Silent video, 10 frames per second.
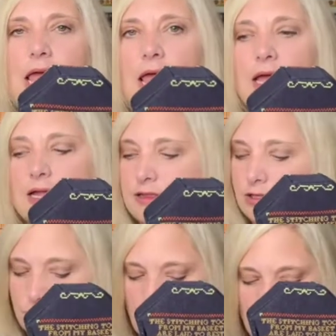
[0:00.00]
And
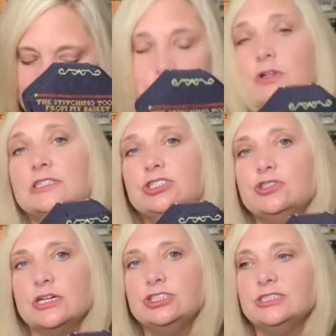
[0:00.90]
there are full
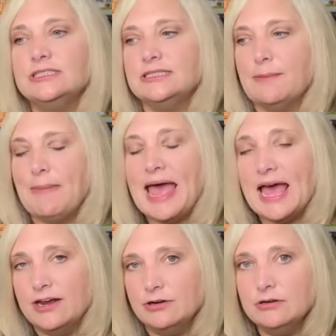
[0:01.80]
instructions in the
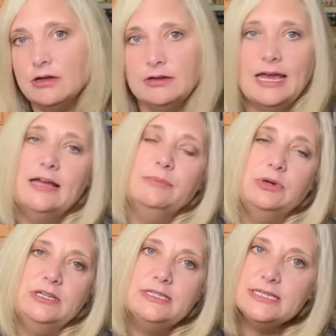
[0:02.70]
pattern on how to
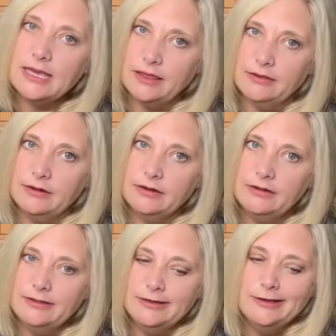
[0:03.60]
put it together.
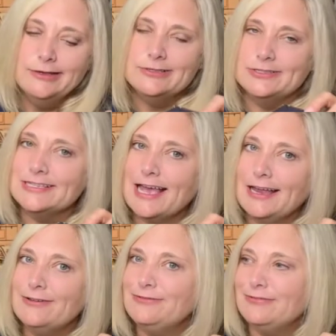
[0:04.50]
So it's a
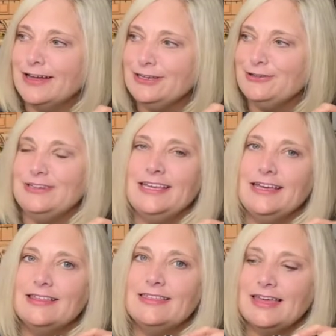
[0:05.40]
kind of fun,
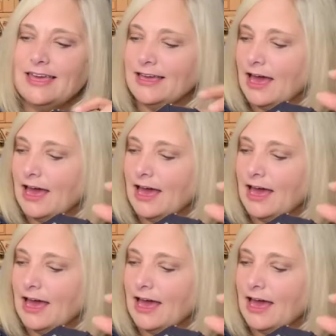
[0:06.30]
unique thing.